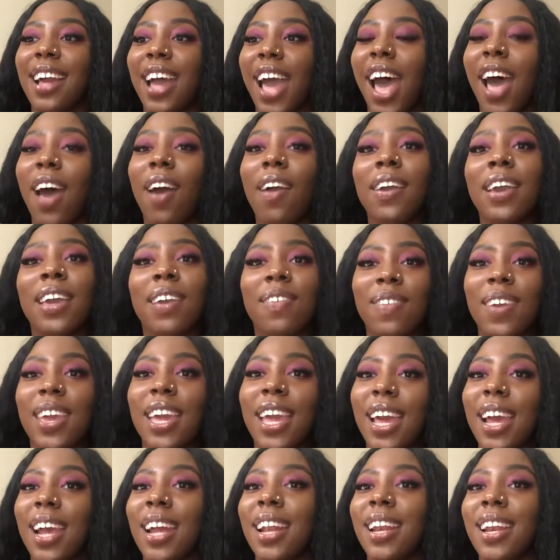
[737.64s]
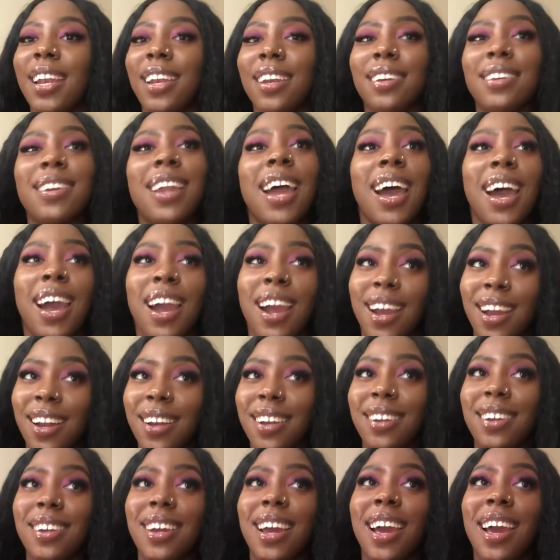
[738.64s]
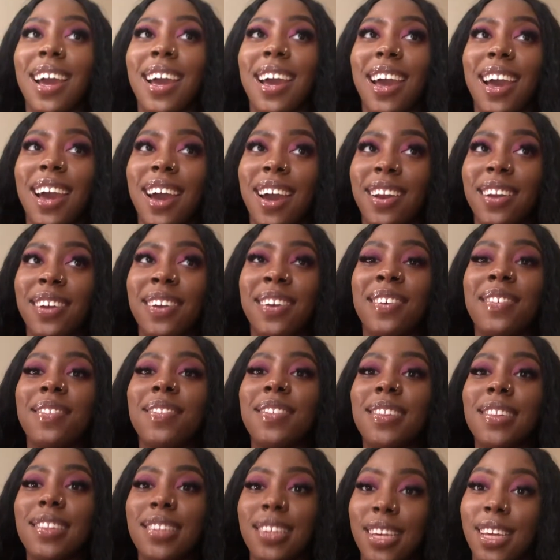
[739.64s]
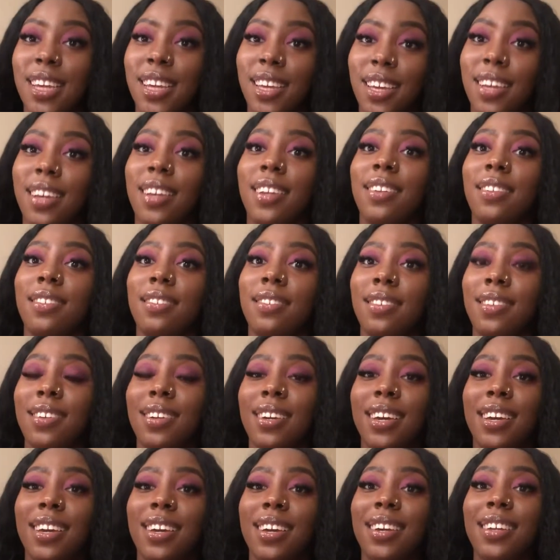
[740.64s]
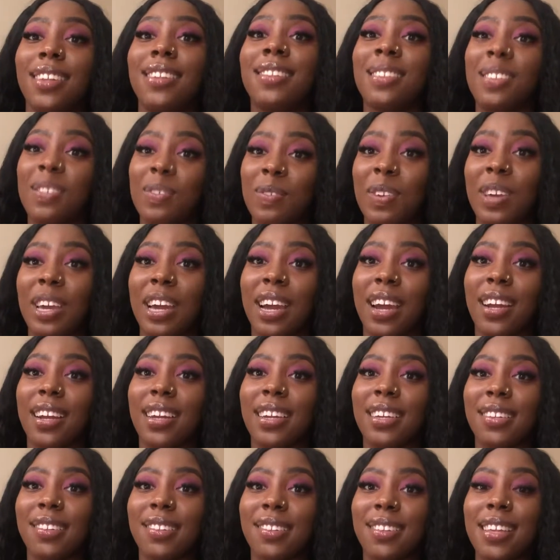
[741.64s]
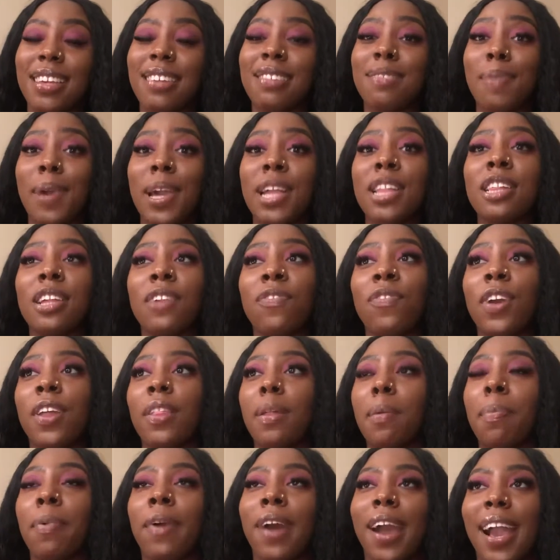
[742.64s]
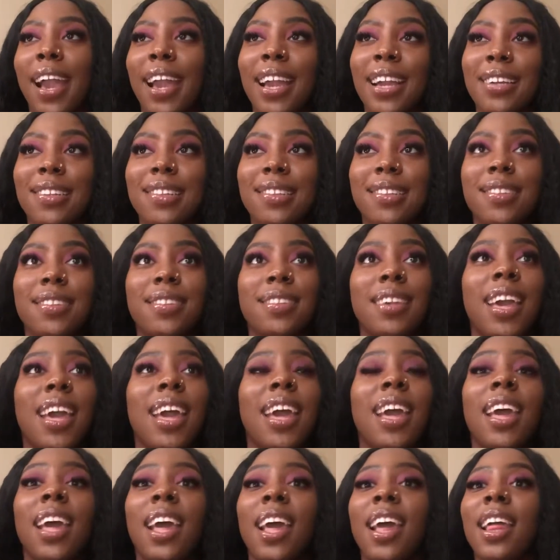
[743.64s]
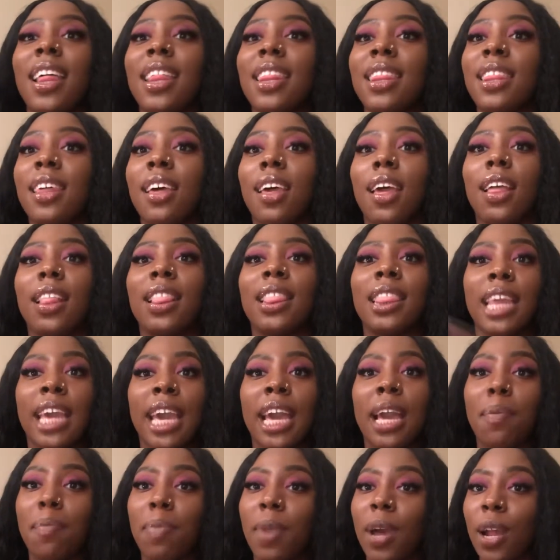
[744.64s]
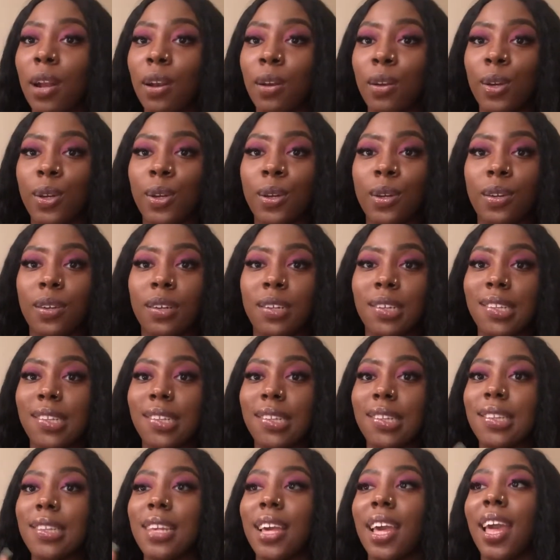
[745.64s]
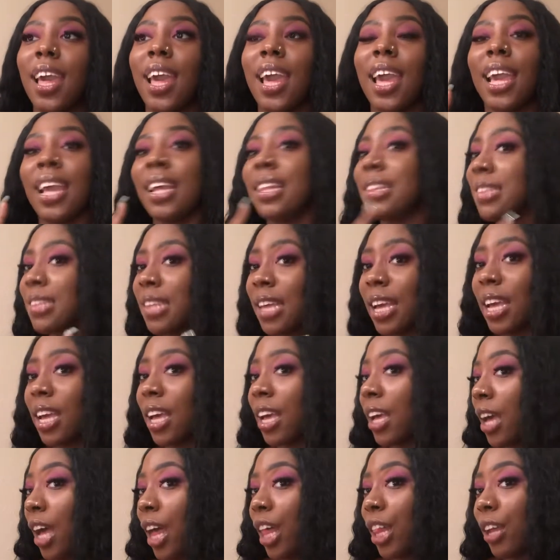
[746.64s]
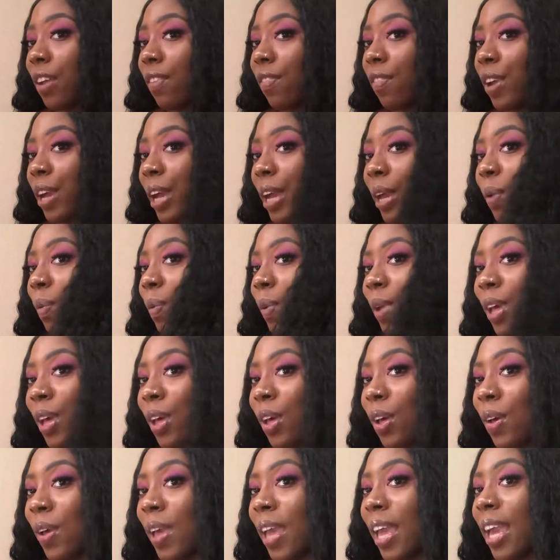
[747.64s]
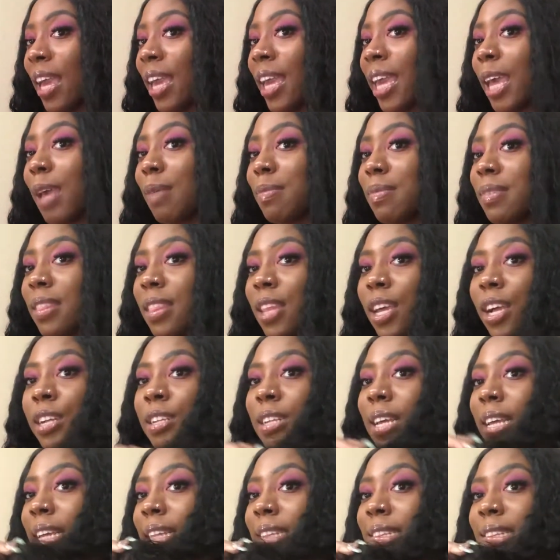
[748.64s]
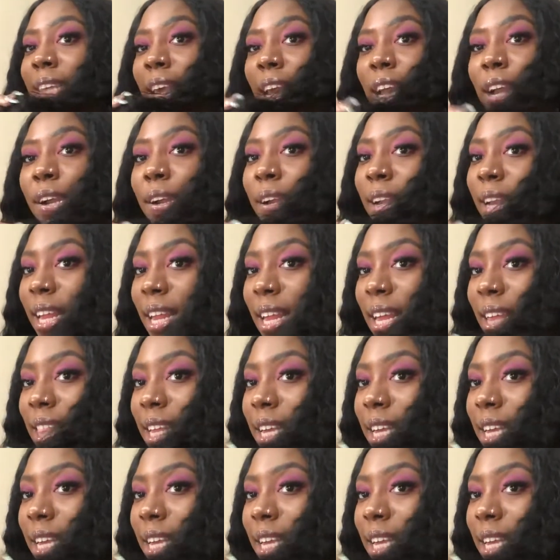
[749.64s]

I'll give it a 9 out of 10, to be honest. Especially for the price, the thick bundles. It took a color very well. It kept the integrity.